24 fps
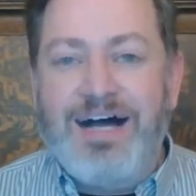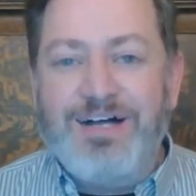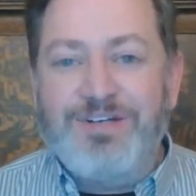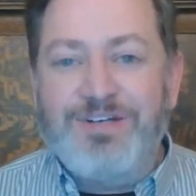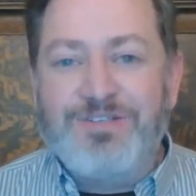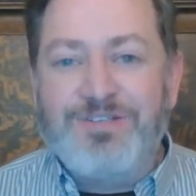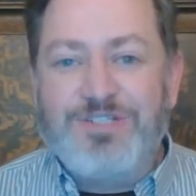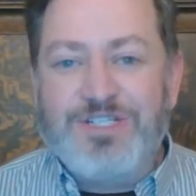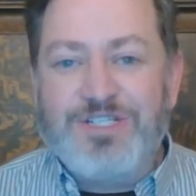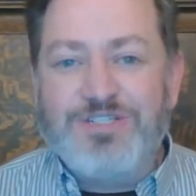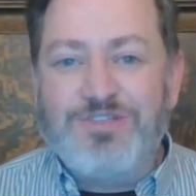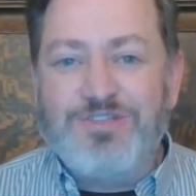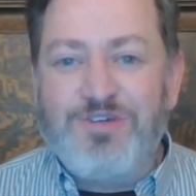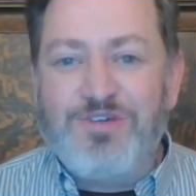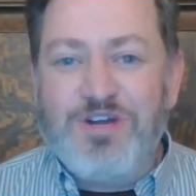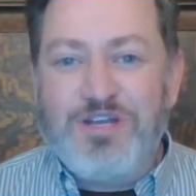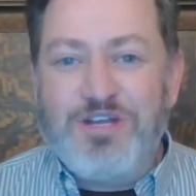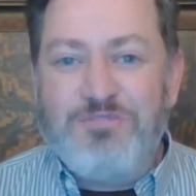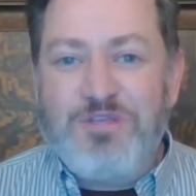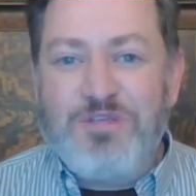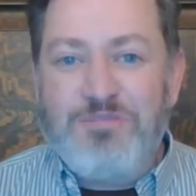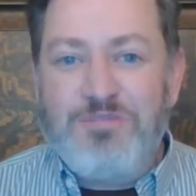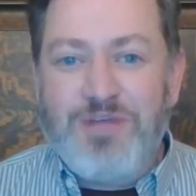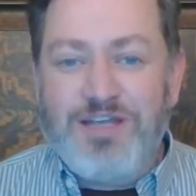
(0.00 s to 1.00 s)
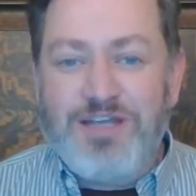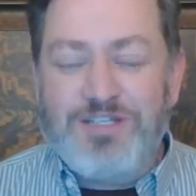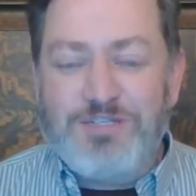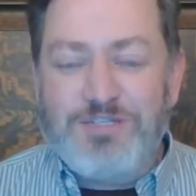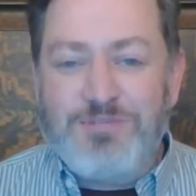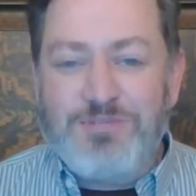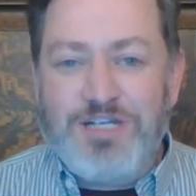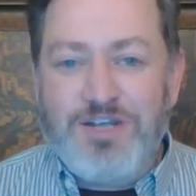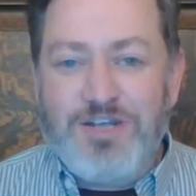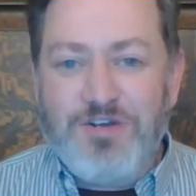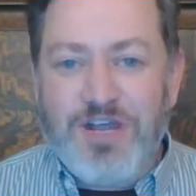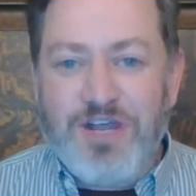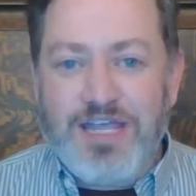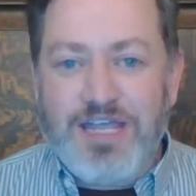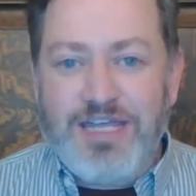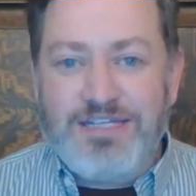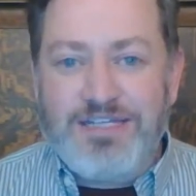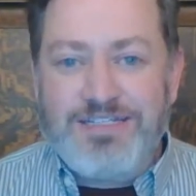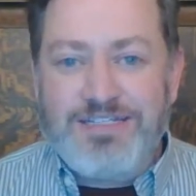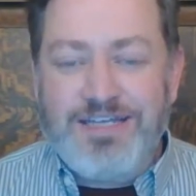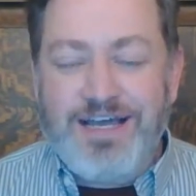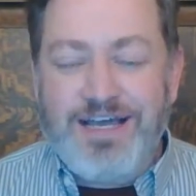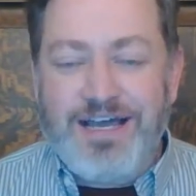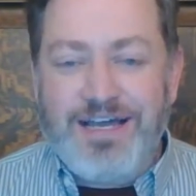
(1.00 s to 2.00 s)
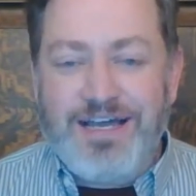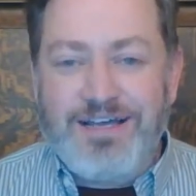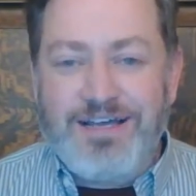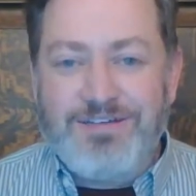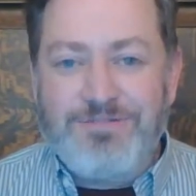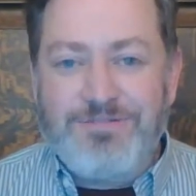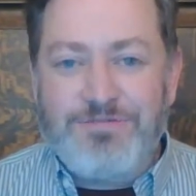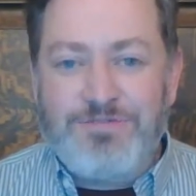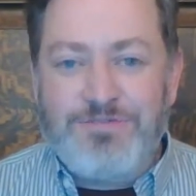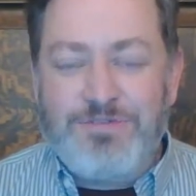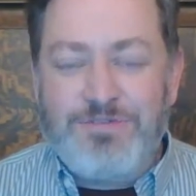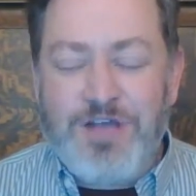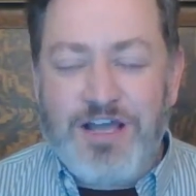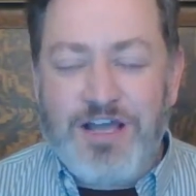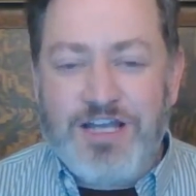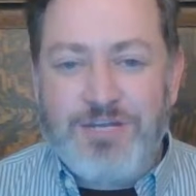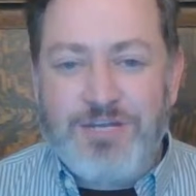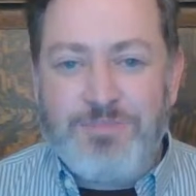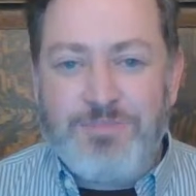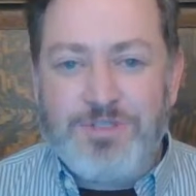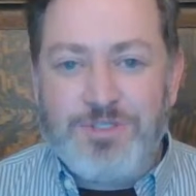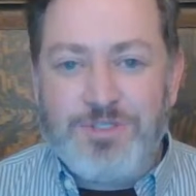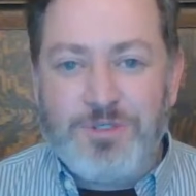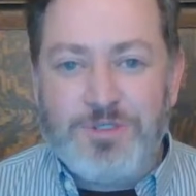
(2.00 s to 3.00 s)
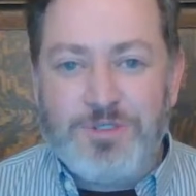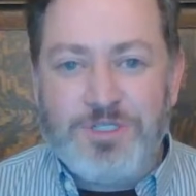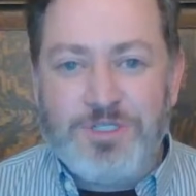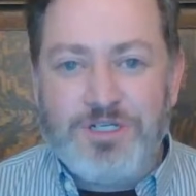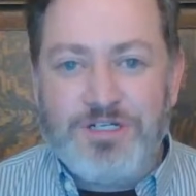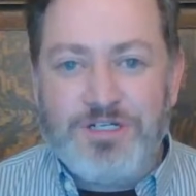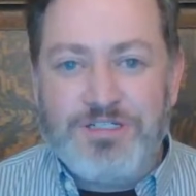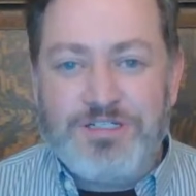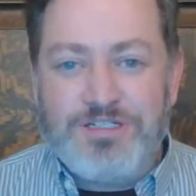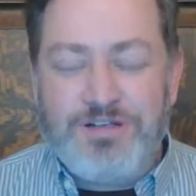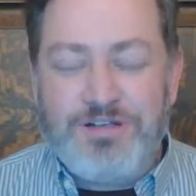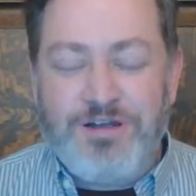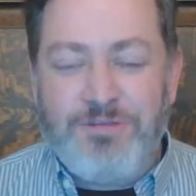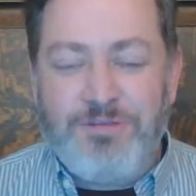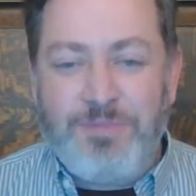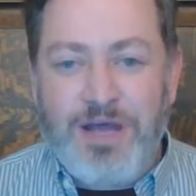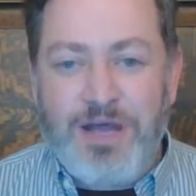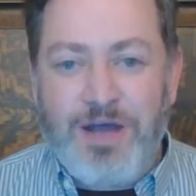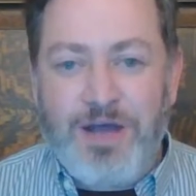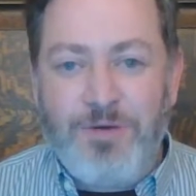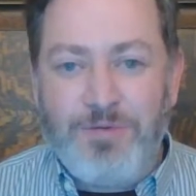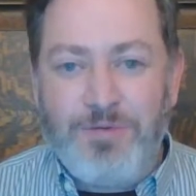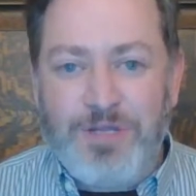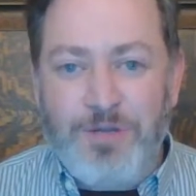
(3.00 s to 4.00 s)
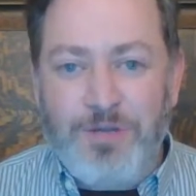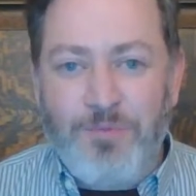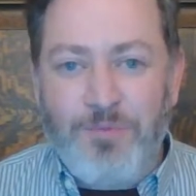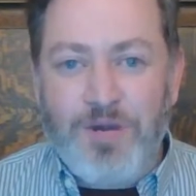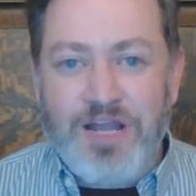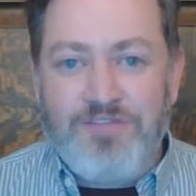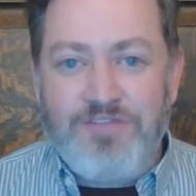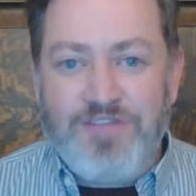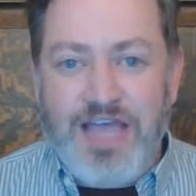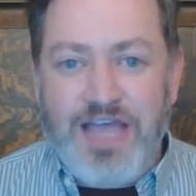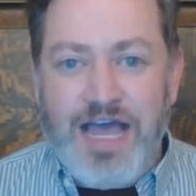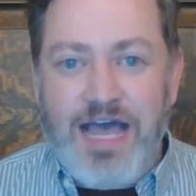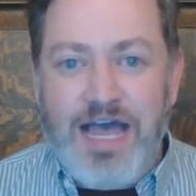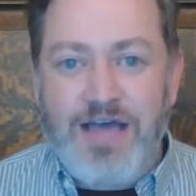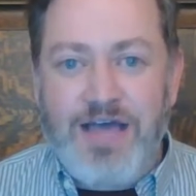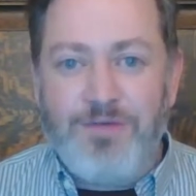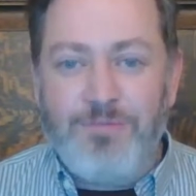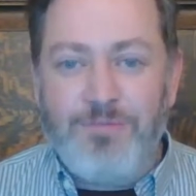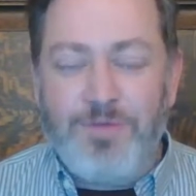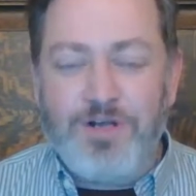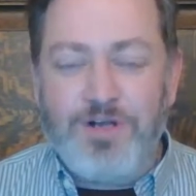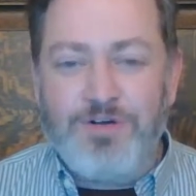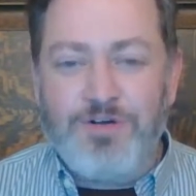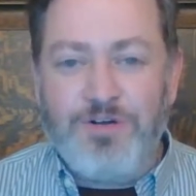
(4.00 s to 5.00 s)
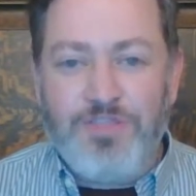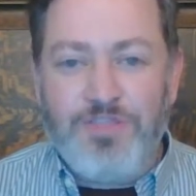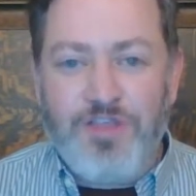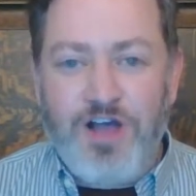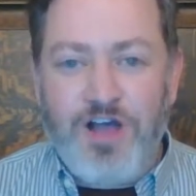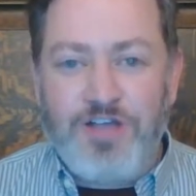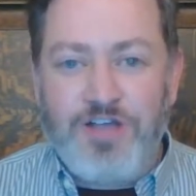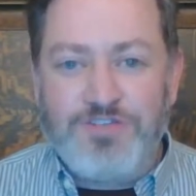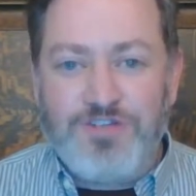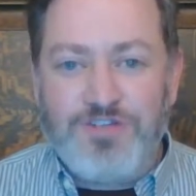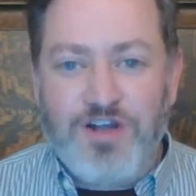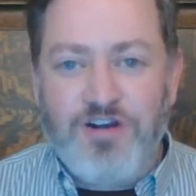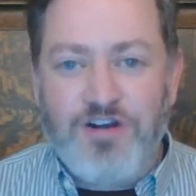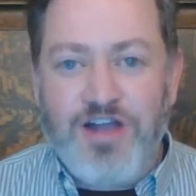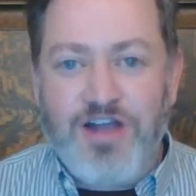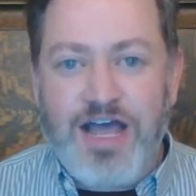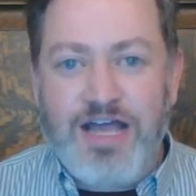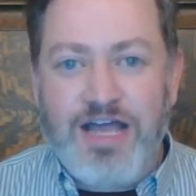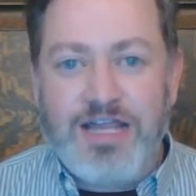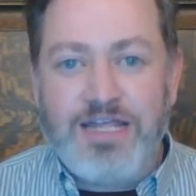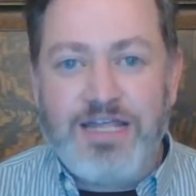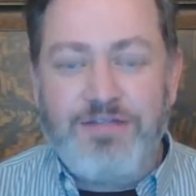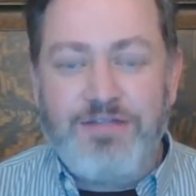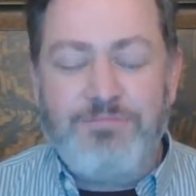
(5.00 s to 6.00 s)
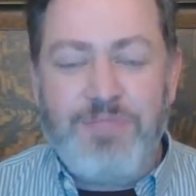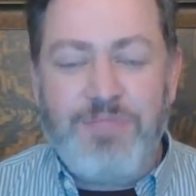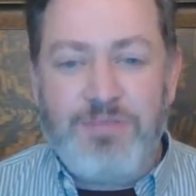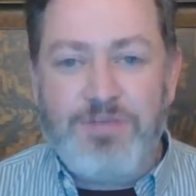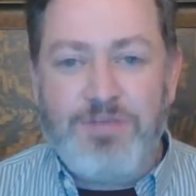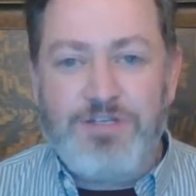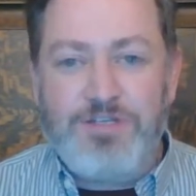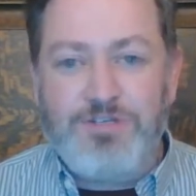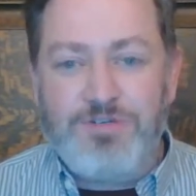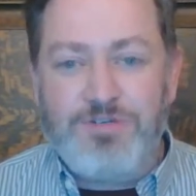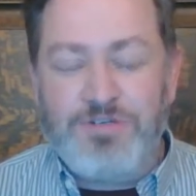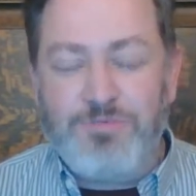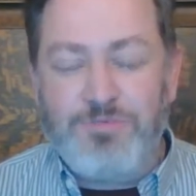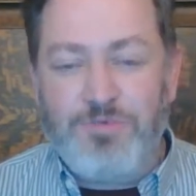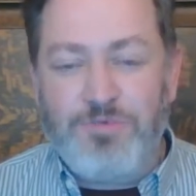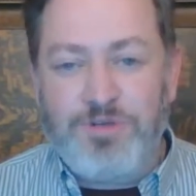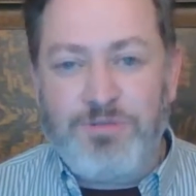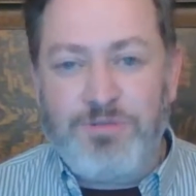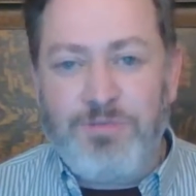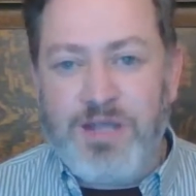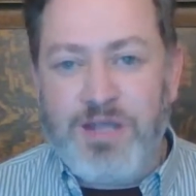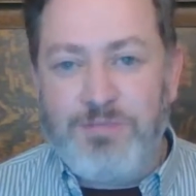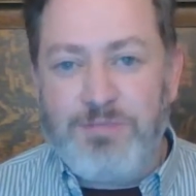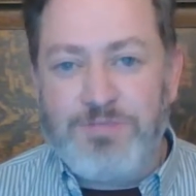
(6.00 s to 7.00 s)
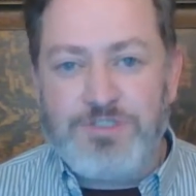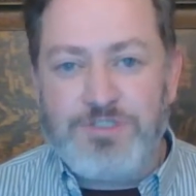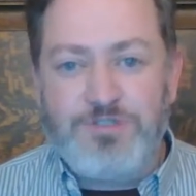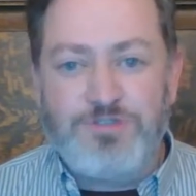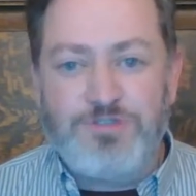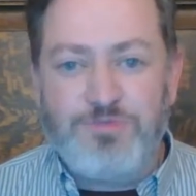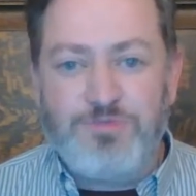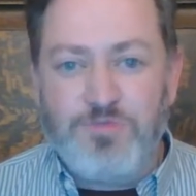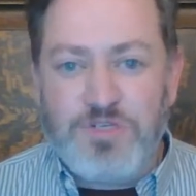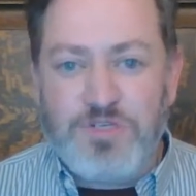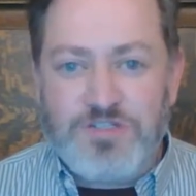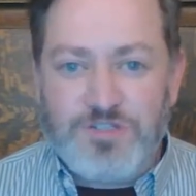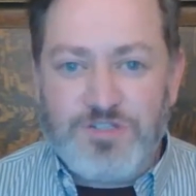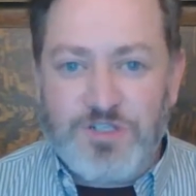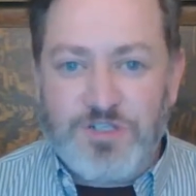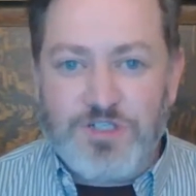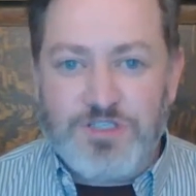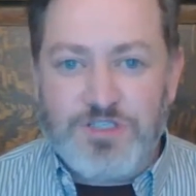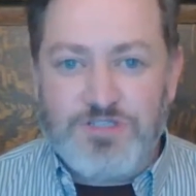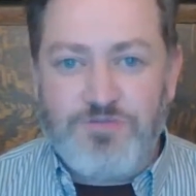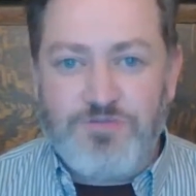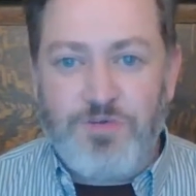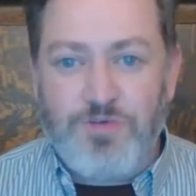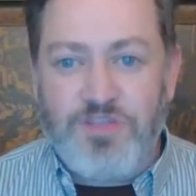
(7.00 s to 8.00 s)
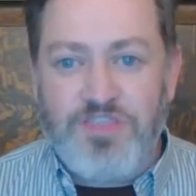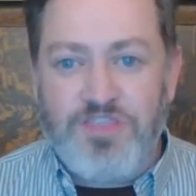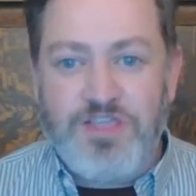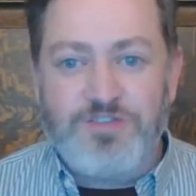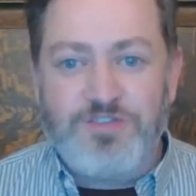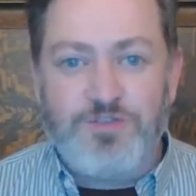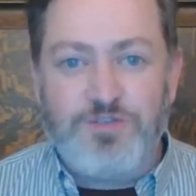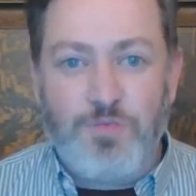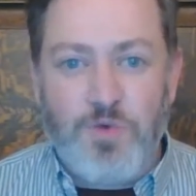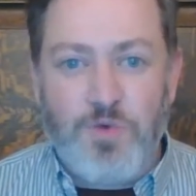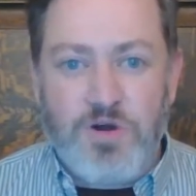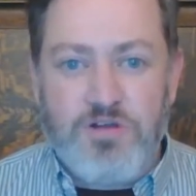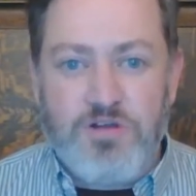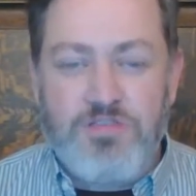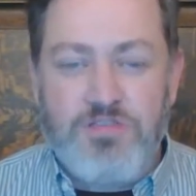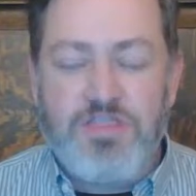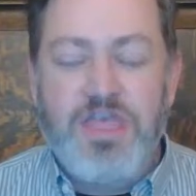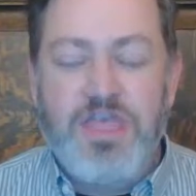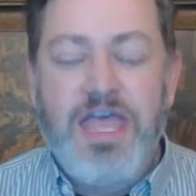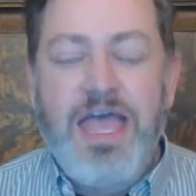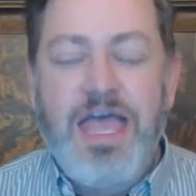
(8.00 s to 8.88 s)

She's going to be my Jiminy Cricket, talking on my shoulder about, what I've got, what her thoughts are on it. Maybe we might do some research of what things are worth.